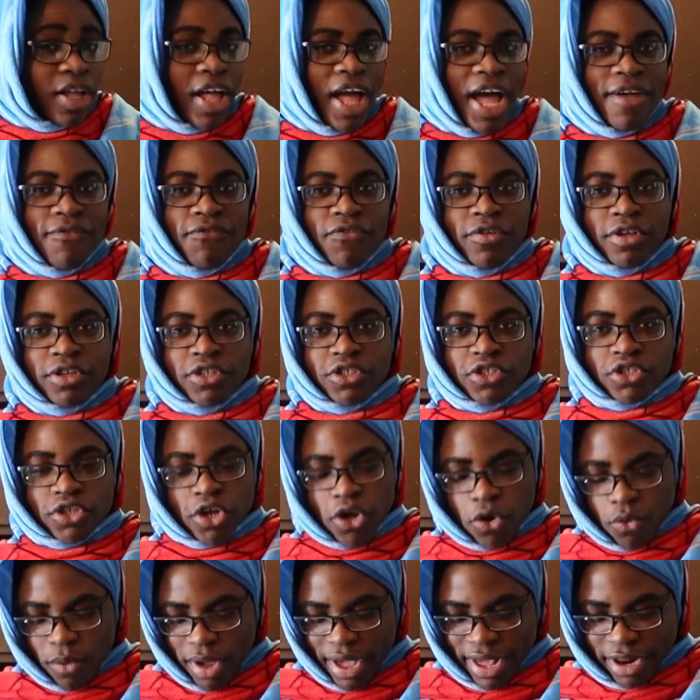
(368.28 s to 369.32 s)
I feel
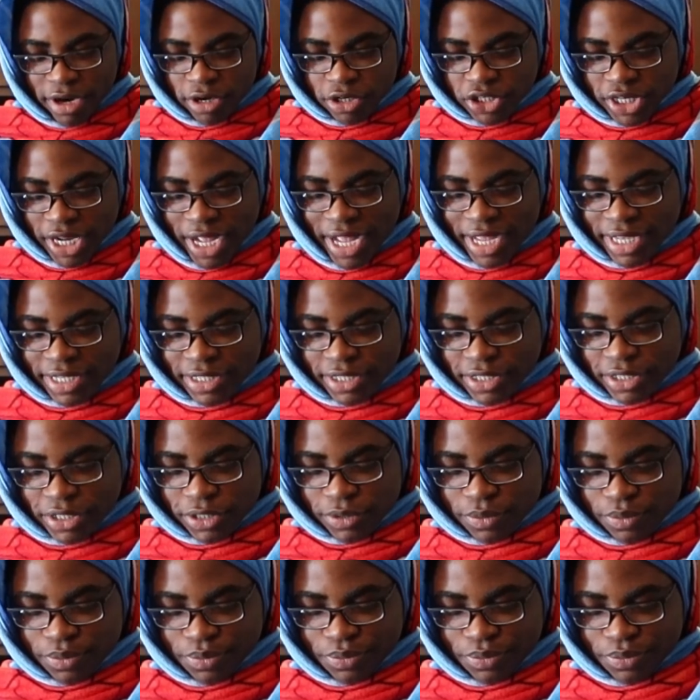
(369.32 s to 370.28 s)
so energized.